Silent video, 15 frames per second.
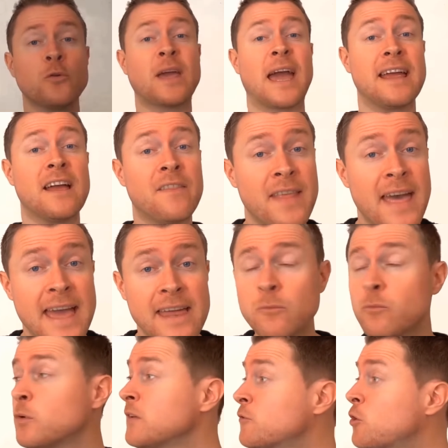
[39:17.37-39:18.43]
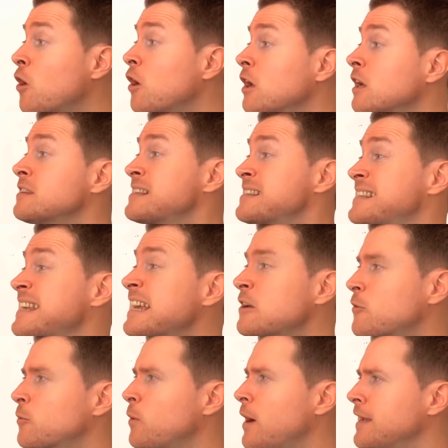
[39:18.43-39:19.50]
Okay, and then we've got a
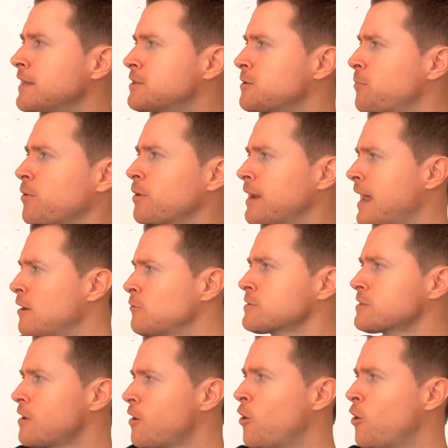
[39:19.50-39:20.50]
sixth way to pronounce